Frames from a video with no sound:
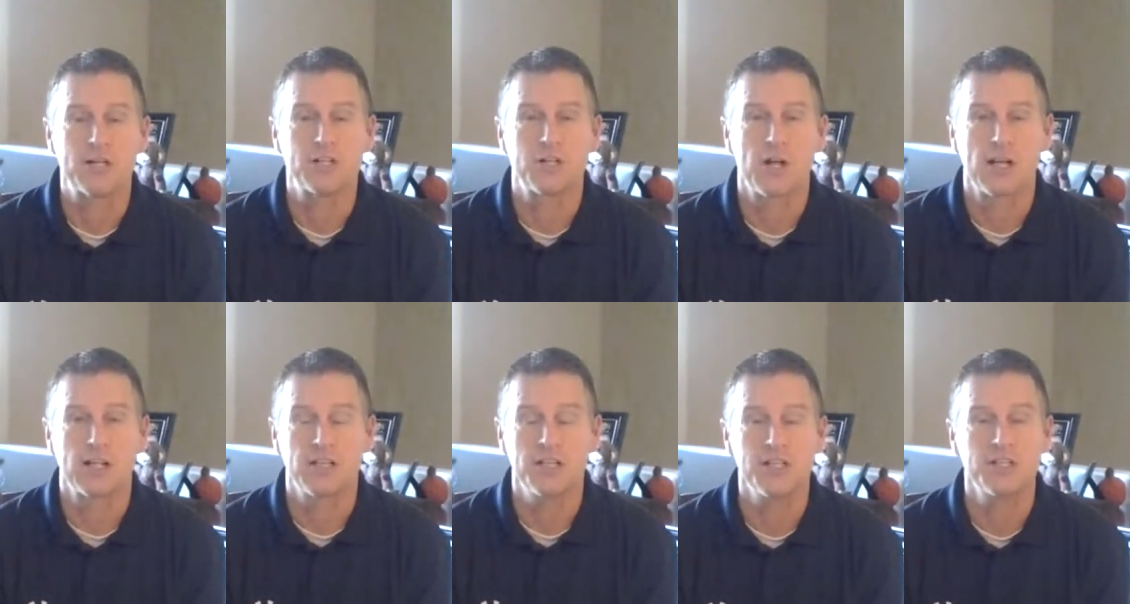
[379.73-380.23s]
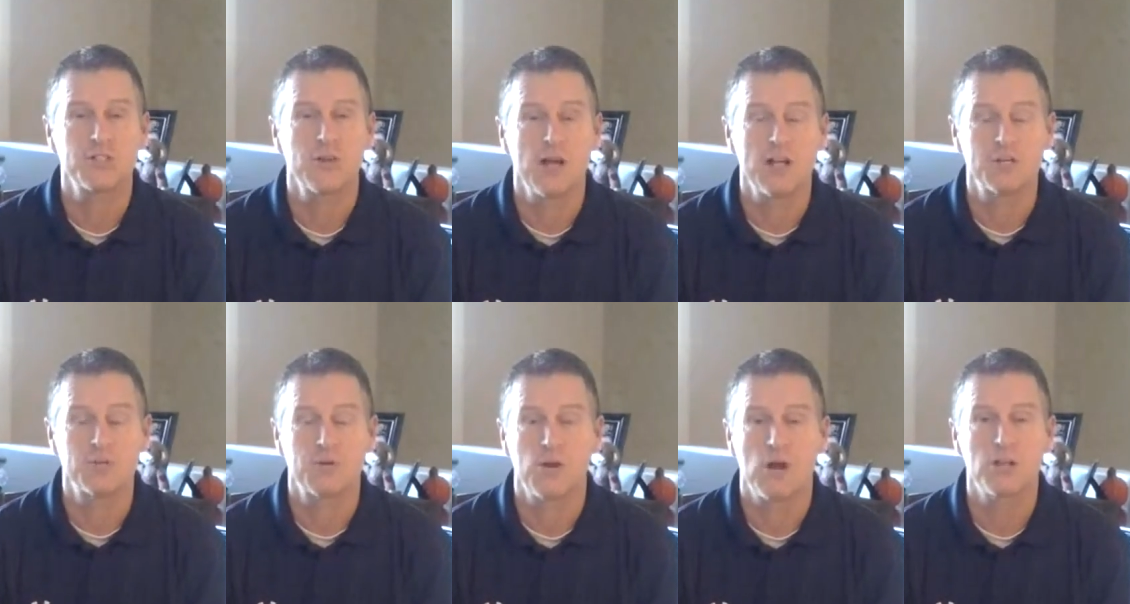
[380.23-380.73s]

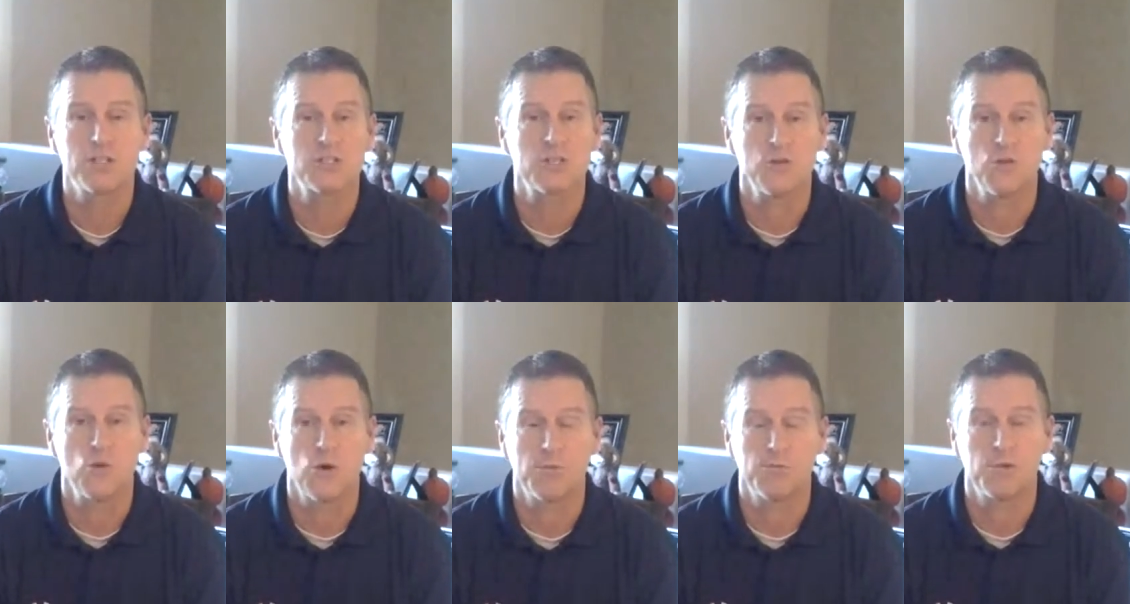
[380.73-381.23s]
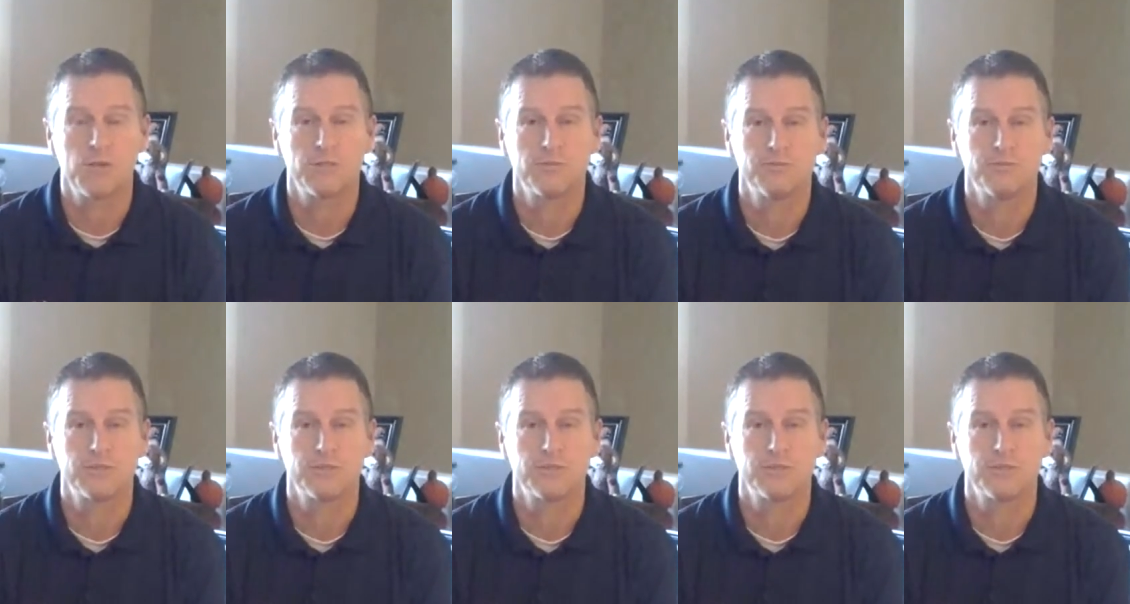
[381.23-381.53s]
triglycerides were also normal.